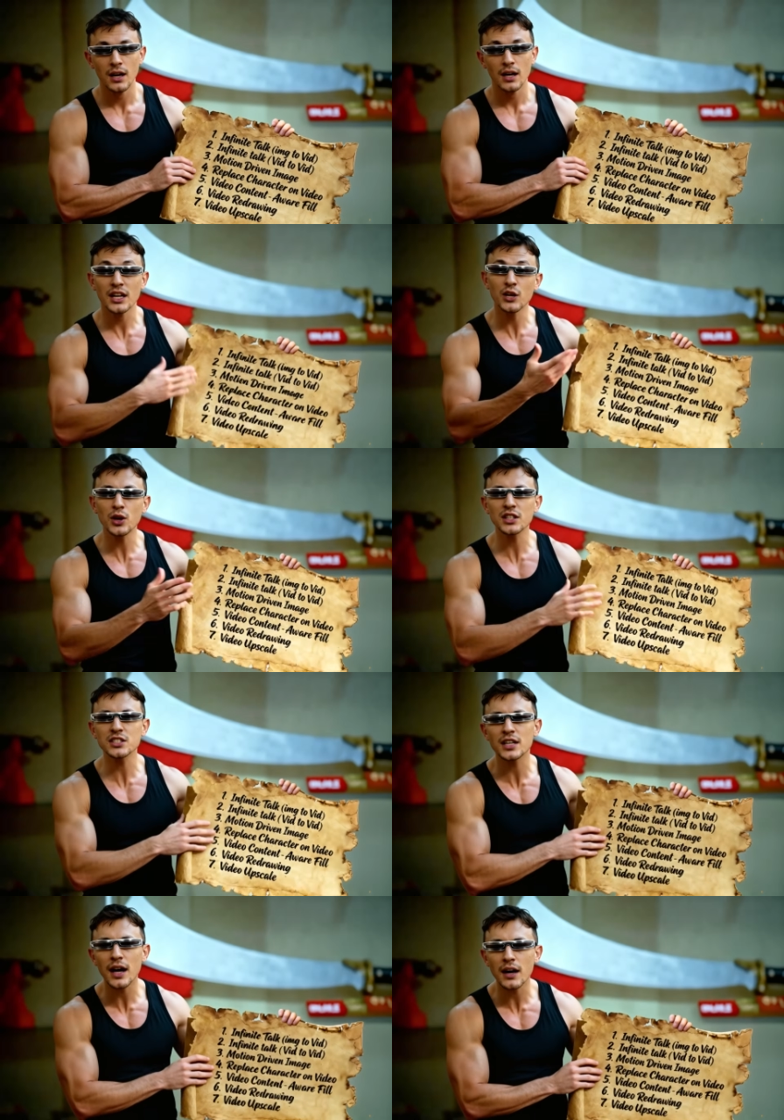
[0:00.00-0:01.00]
The right
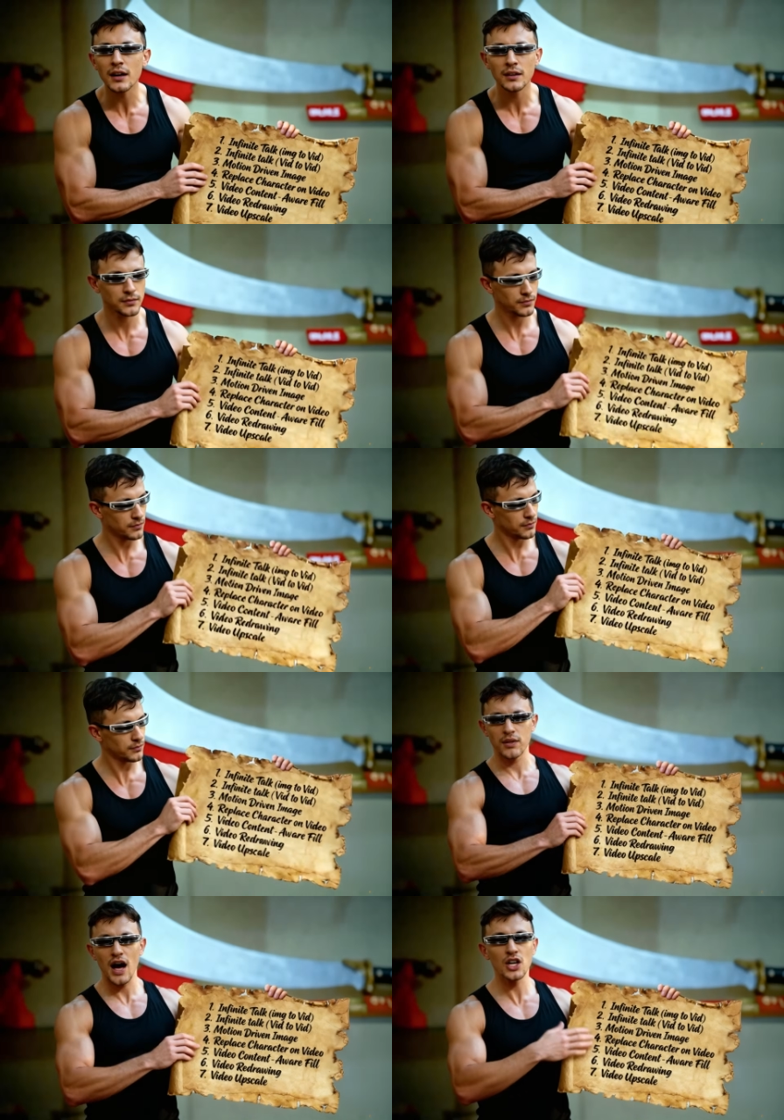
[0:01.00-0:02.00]
gestures and
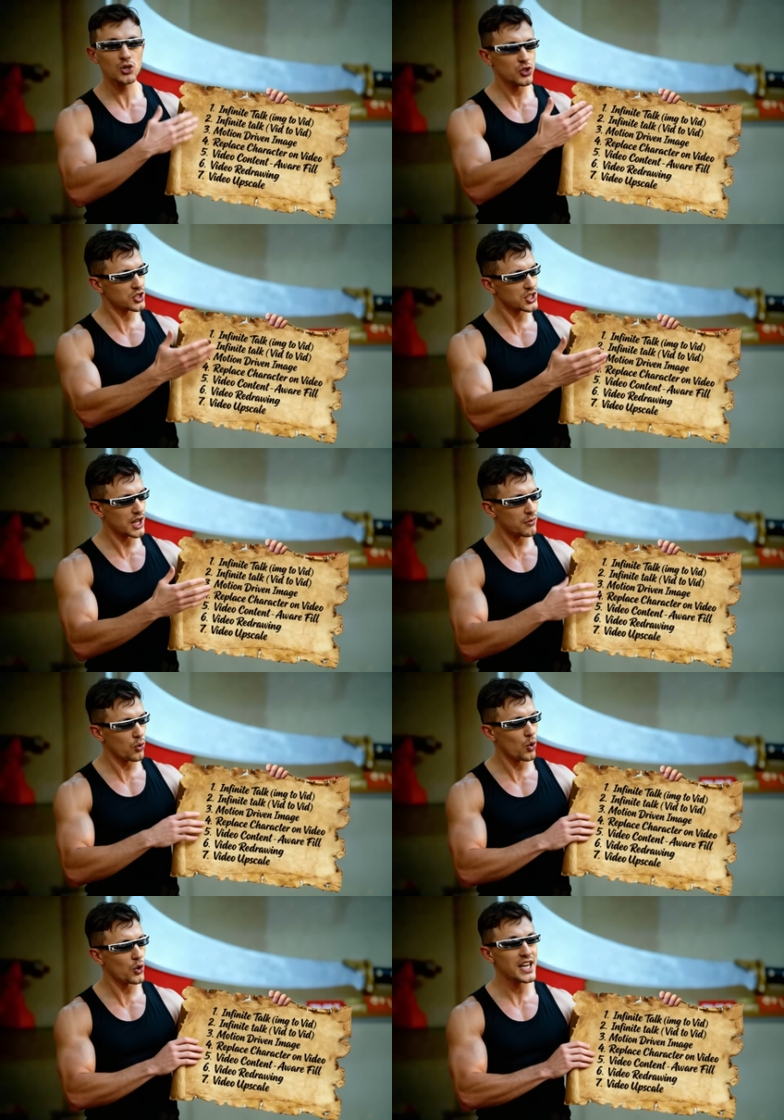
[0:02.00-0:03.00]
emotions have also been
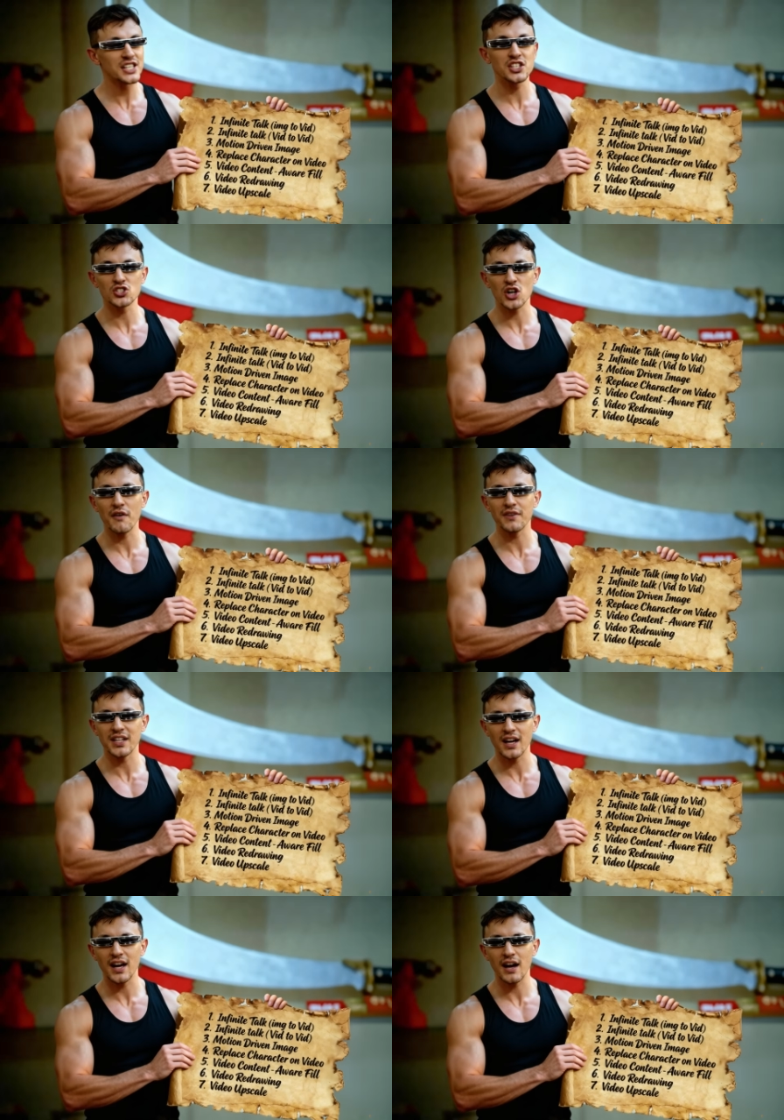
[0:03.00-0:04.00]
brought to life in the video.